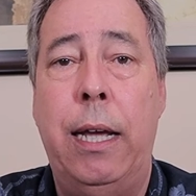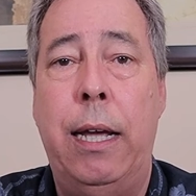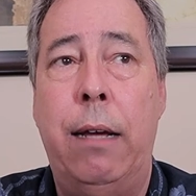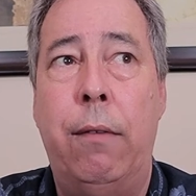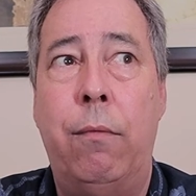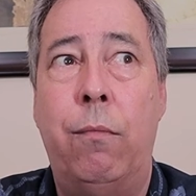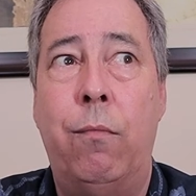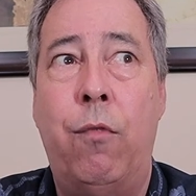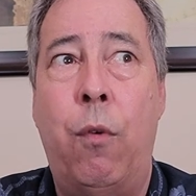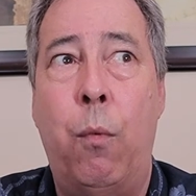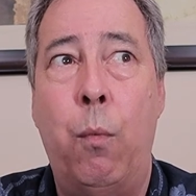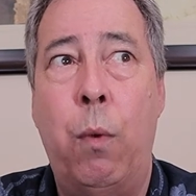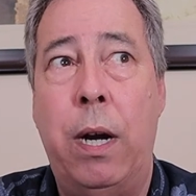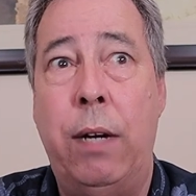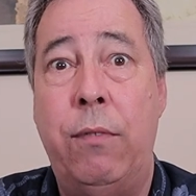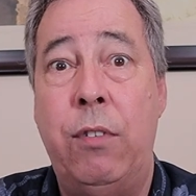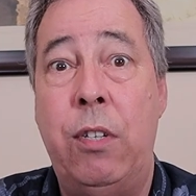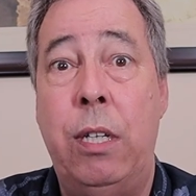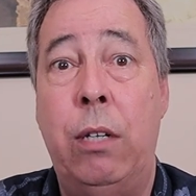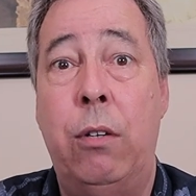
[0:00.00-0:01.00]
And from what
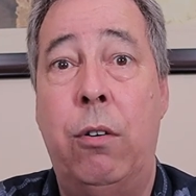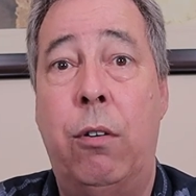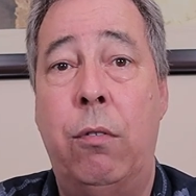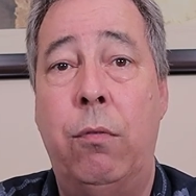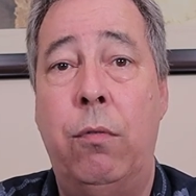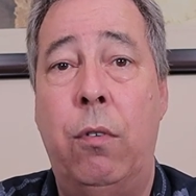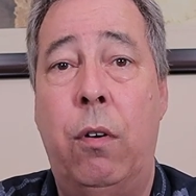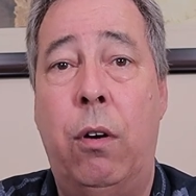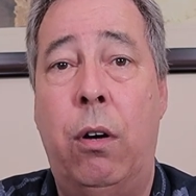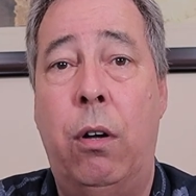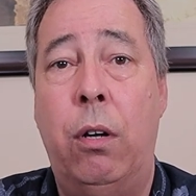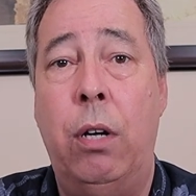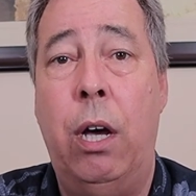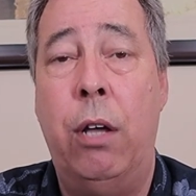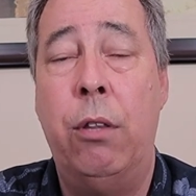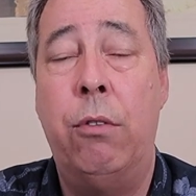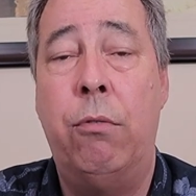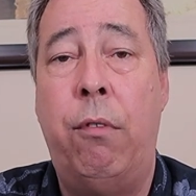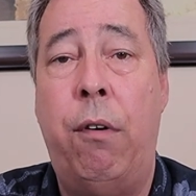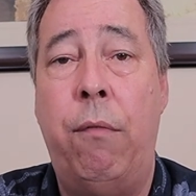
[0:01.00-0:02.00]
I've seen on
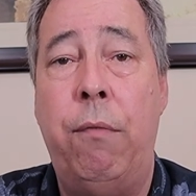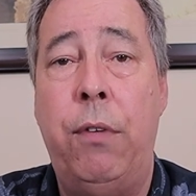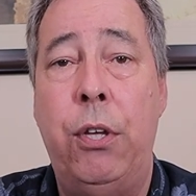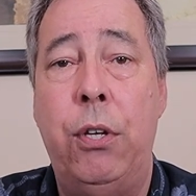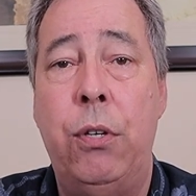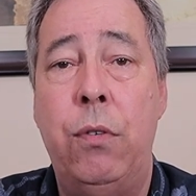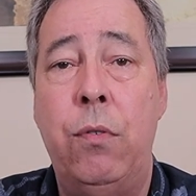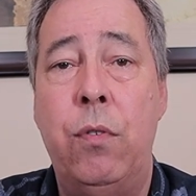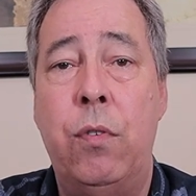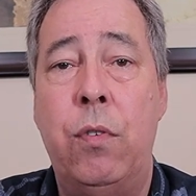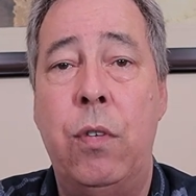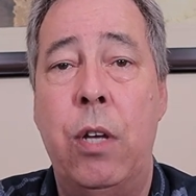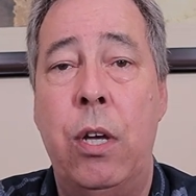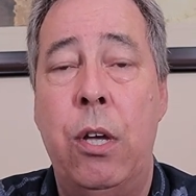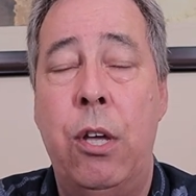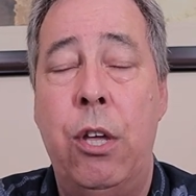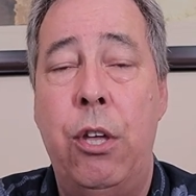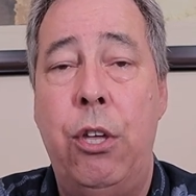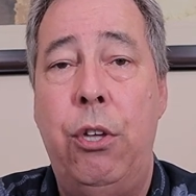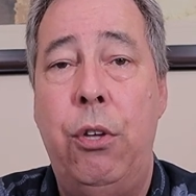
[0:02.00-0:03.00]
other reviews,
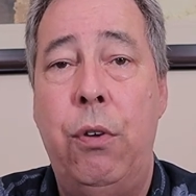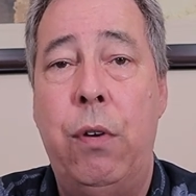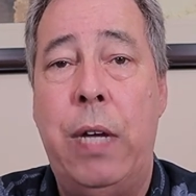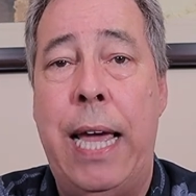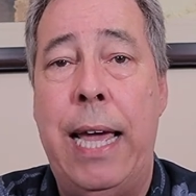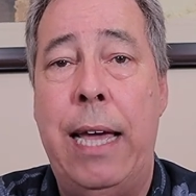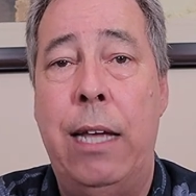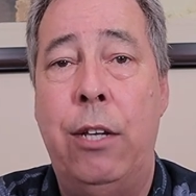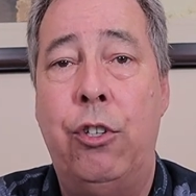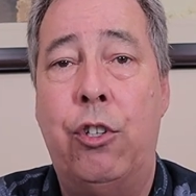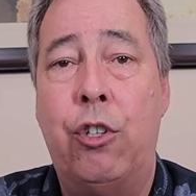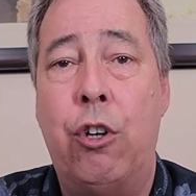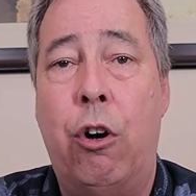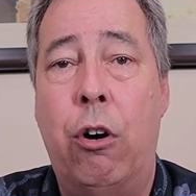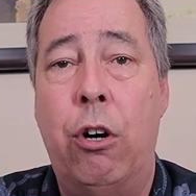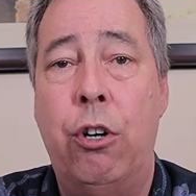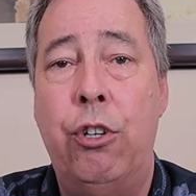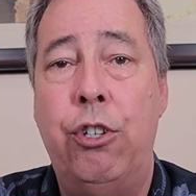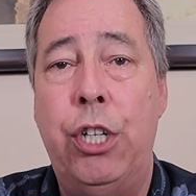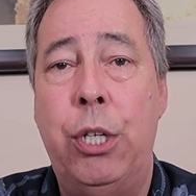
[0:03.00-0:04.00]
you can
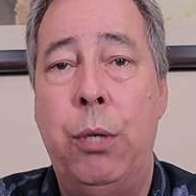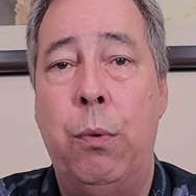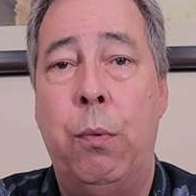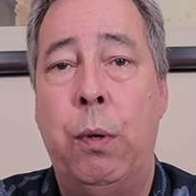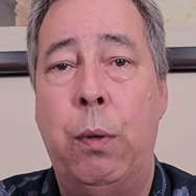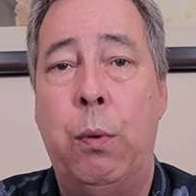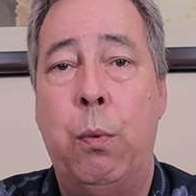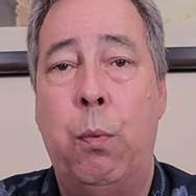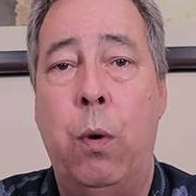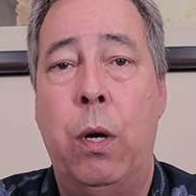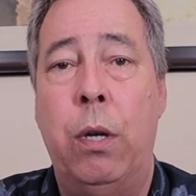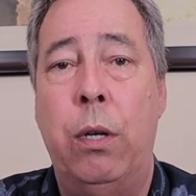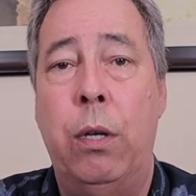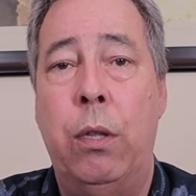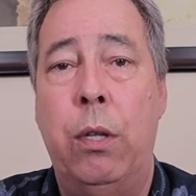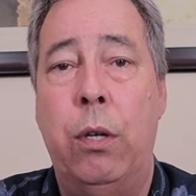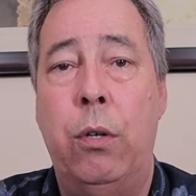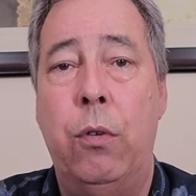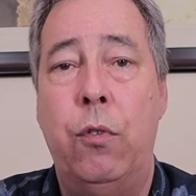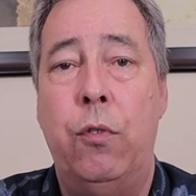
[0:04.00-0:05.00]
charge it with one
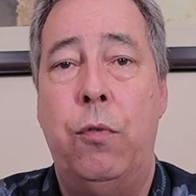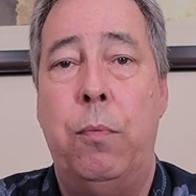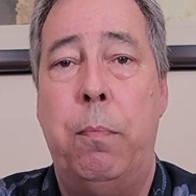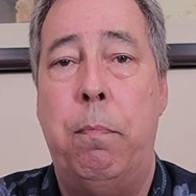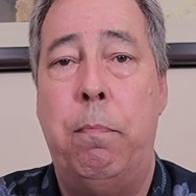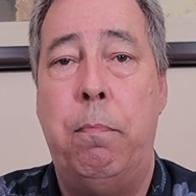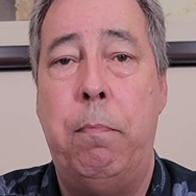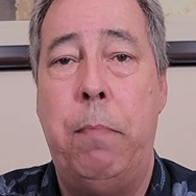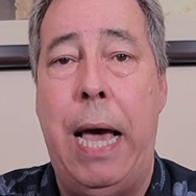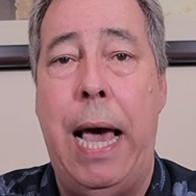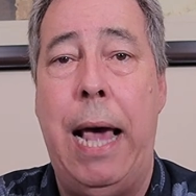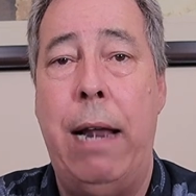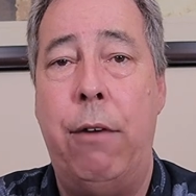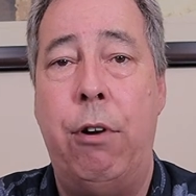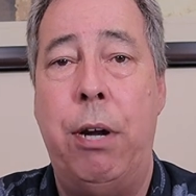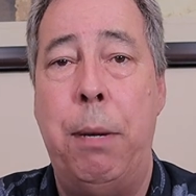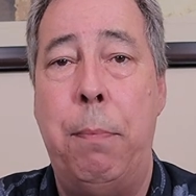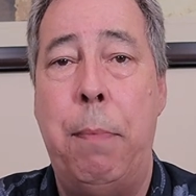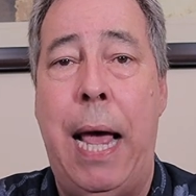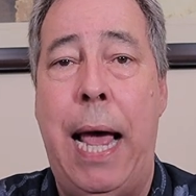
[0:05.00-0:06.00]
of those
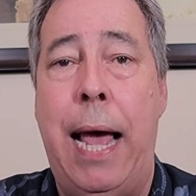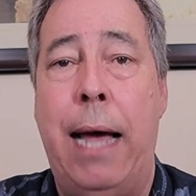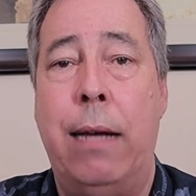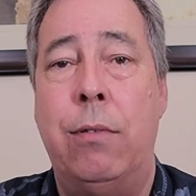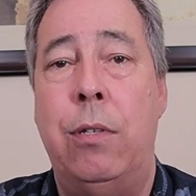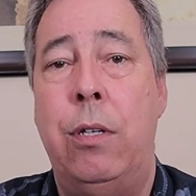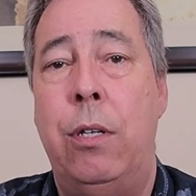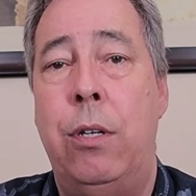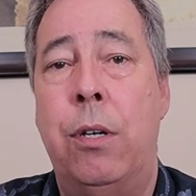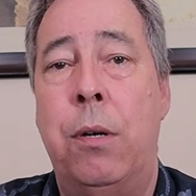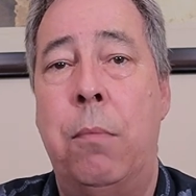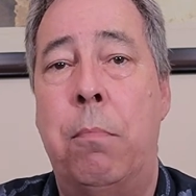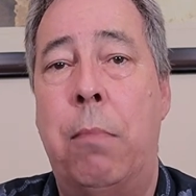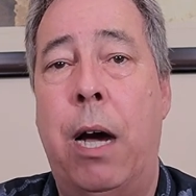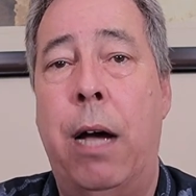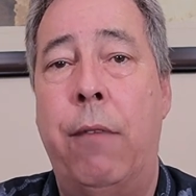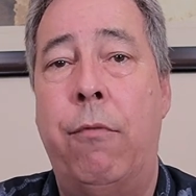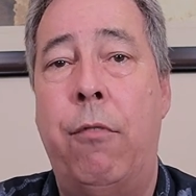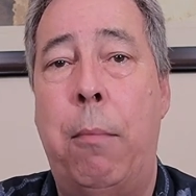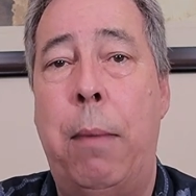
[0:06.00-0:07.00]
battery packs that you can
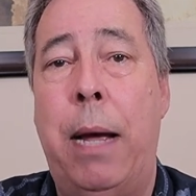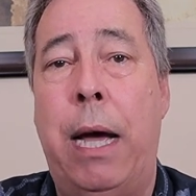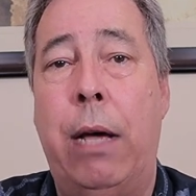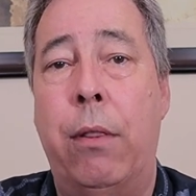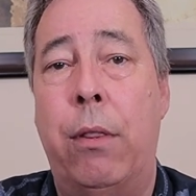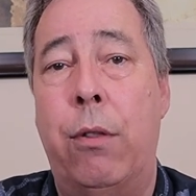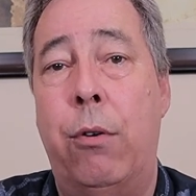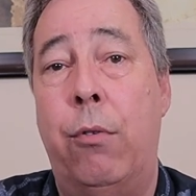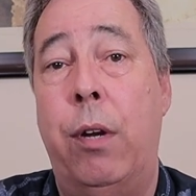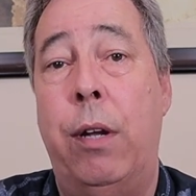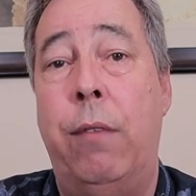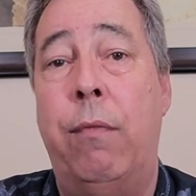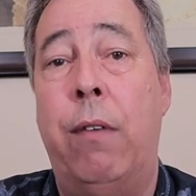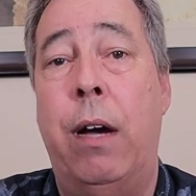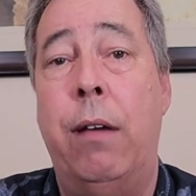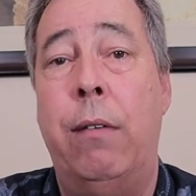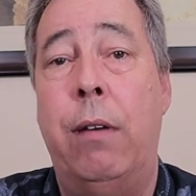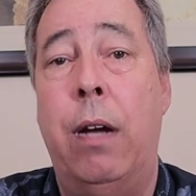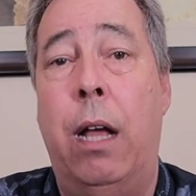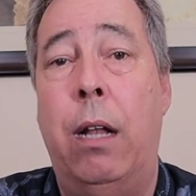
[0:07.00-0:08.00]
buy for about
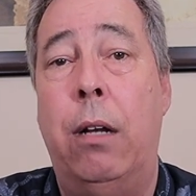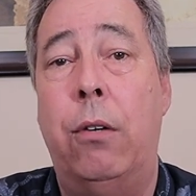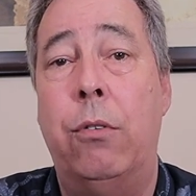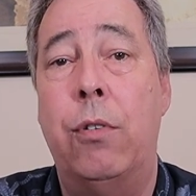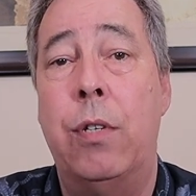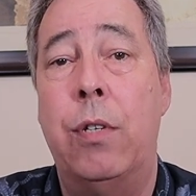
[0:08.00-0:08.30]
$35.